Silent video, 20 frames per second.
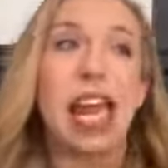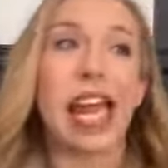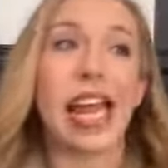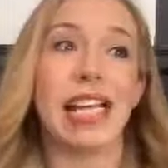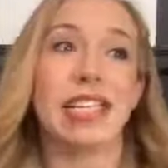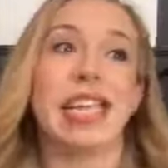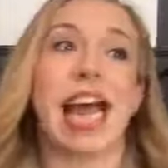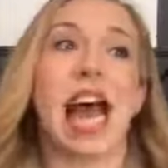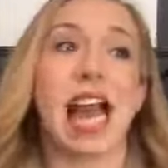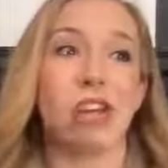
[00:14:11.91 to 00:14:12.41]

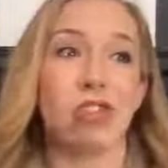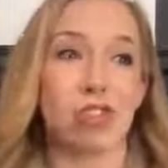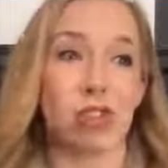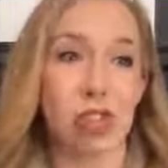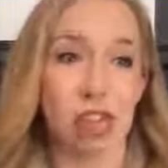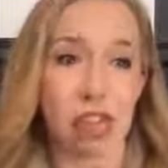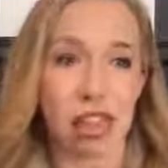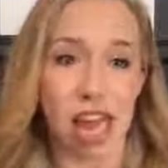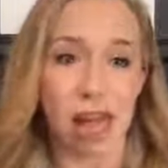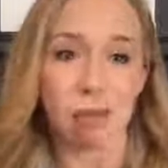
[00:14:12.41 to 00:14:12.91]
It's
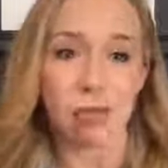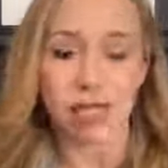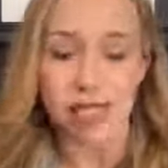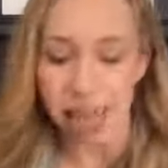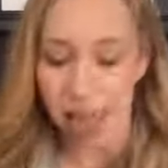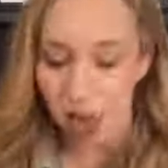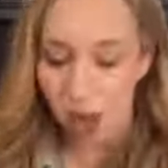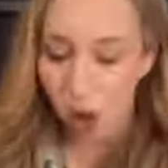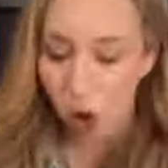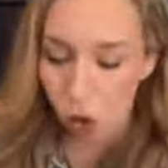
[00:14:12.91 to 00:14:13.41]
actually them
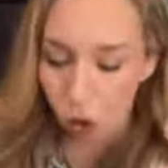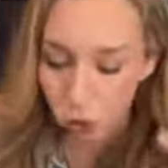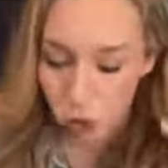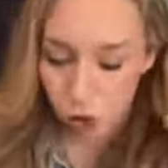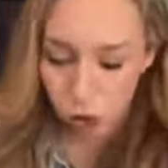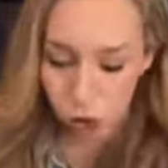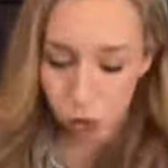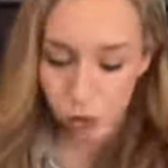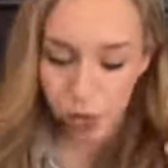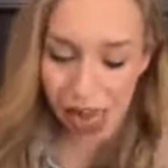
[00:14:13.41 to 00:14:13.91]
saying, oh
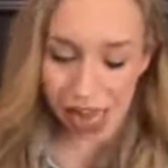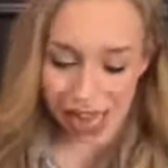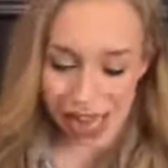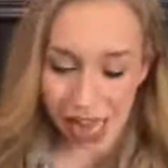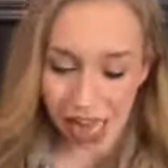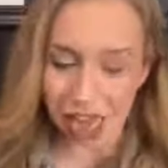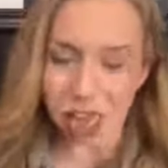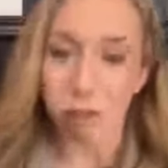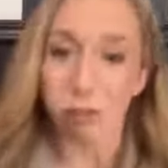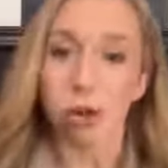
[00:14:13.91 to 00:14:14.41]
shoot, I
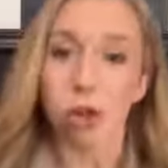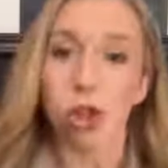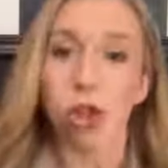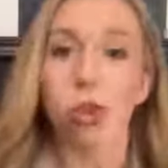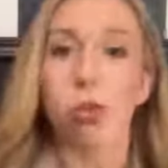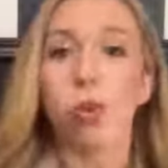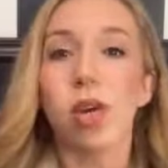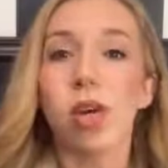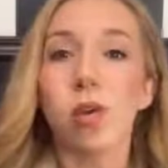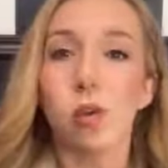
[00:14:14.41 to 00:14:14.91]
got number
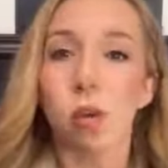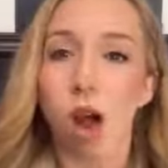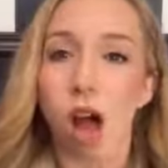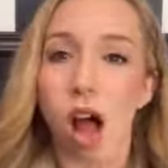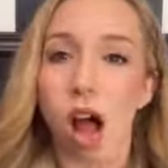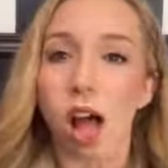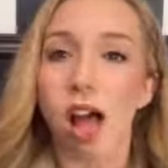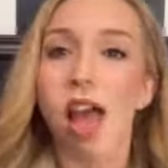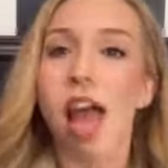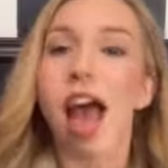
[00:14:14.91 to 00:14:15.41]
3
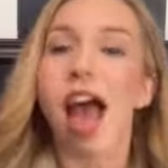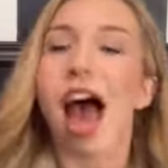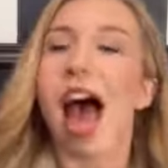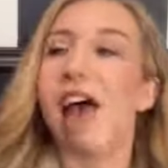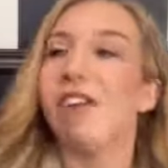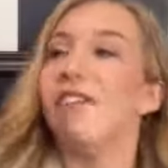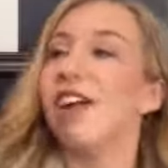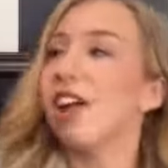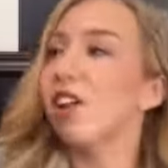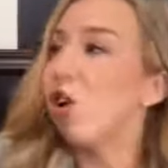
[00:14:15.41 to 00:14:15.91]
wrong.
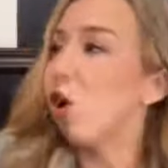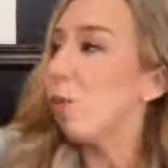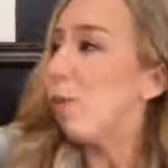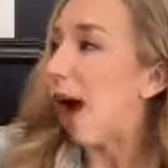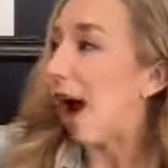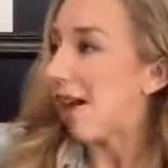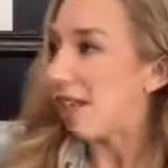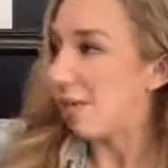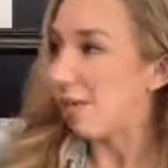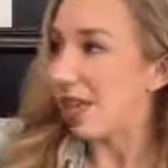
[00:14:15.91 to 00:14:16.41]
I've got to go
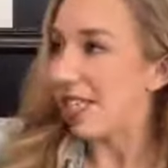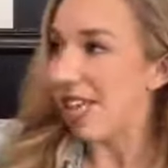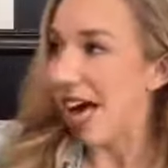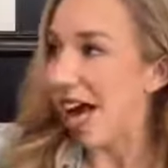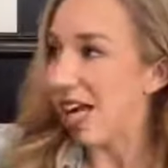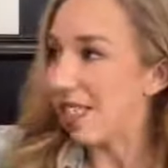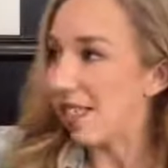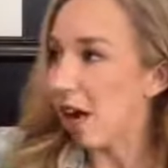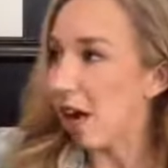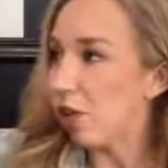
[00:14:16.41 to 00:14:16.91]
back to my
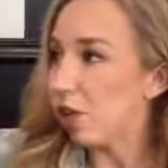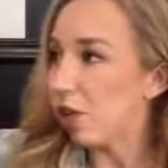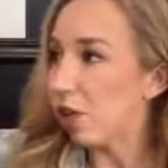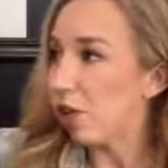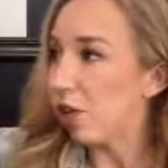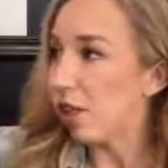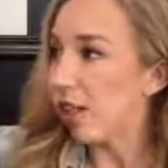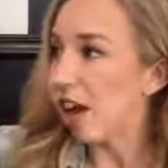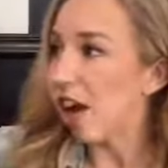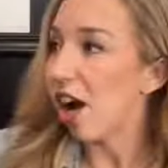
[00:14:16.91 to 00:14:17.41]
task cards
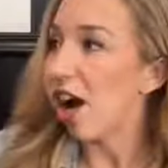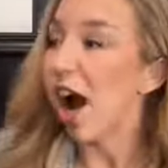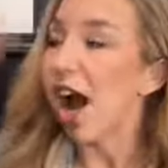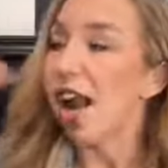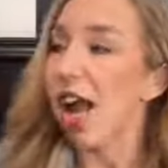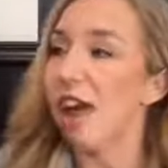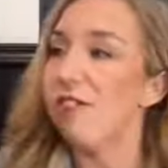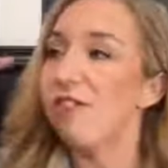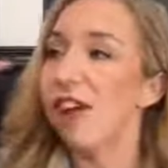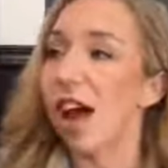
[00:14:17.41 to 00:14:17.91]
over there
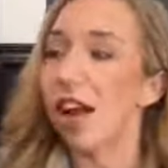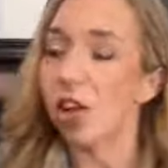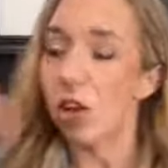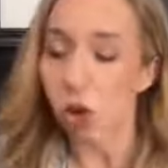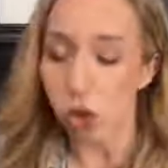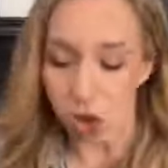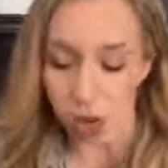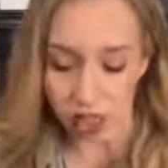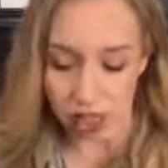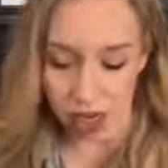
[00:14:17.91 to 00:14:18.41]
and I've got to
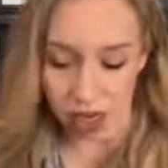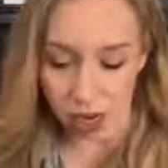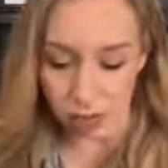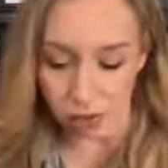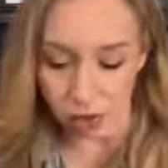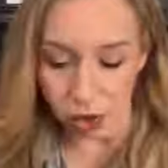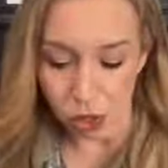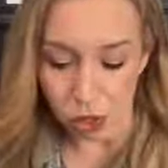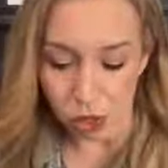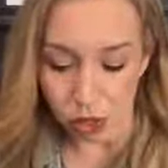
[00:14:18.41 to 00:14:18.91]
go look at
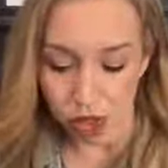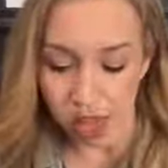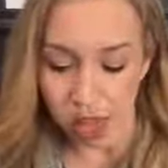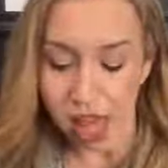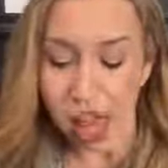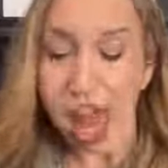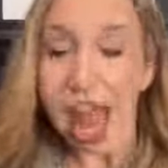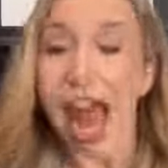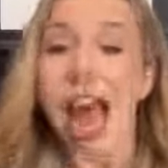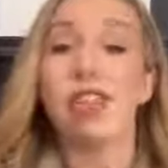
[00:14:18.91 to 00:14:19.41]
number
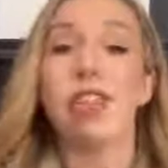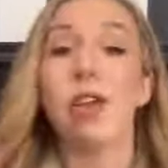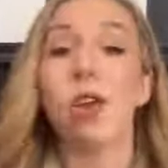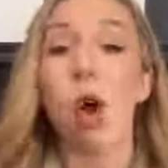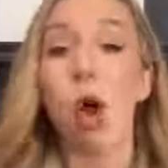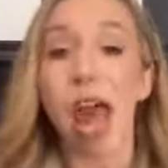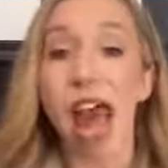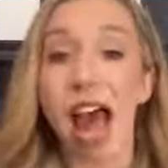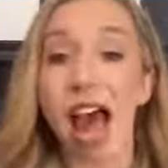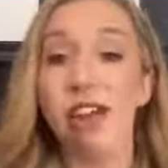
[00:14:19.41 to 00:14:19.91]
3, and then
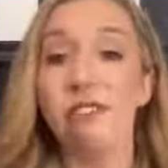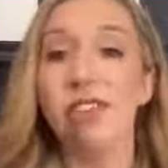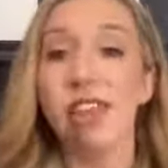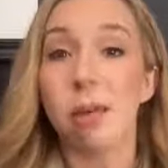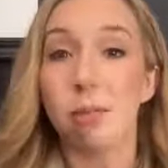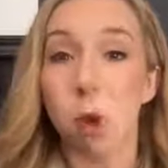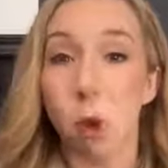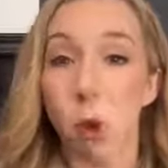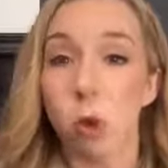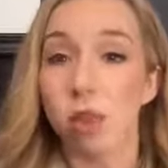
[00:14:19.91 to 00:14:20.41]
have
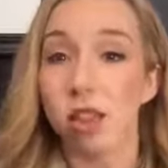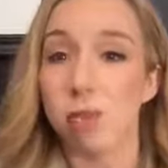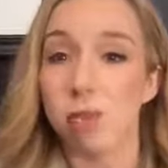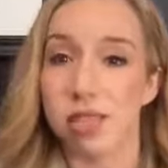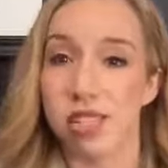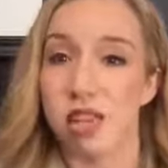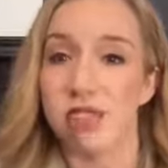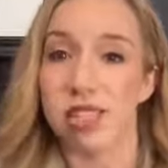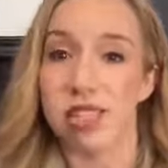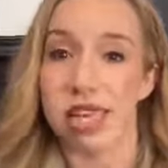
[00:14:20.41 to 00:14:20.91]
them hold
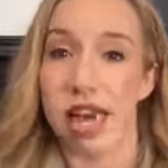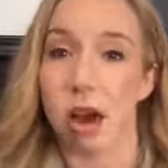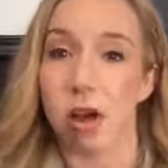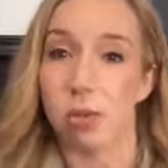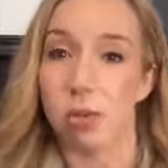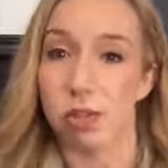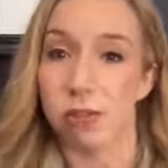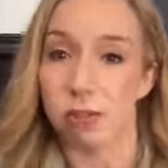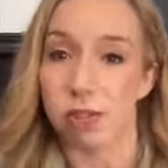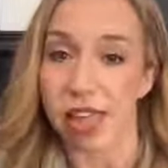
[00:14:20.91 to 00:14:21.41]
themselves
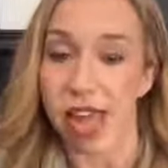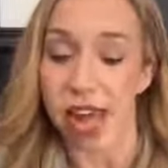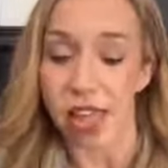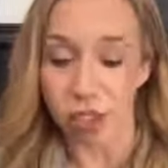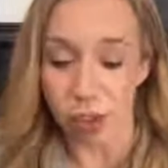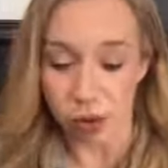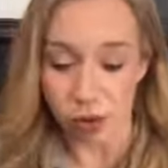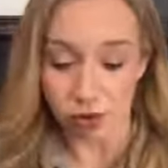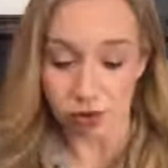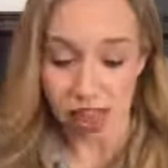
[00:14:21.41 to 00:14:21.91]
accountable for that.
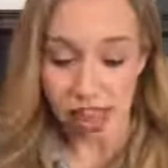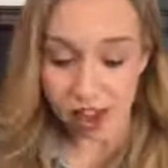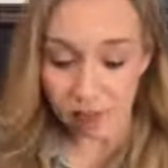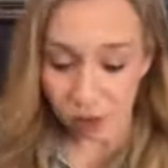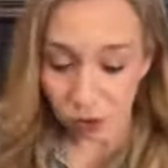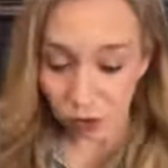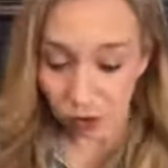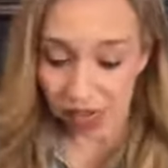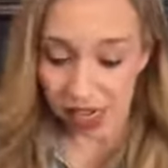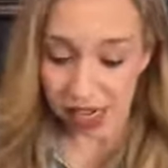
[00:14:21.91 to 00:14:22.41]
So if they
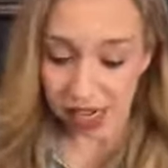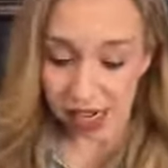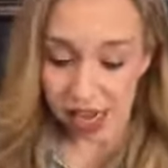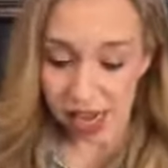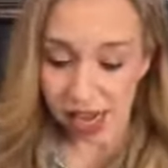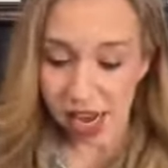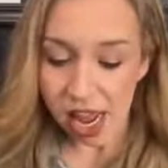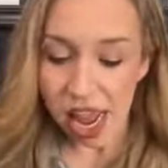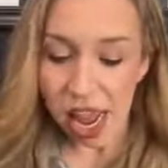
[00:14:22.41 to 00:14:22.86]
have graded it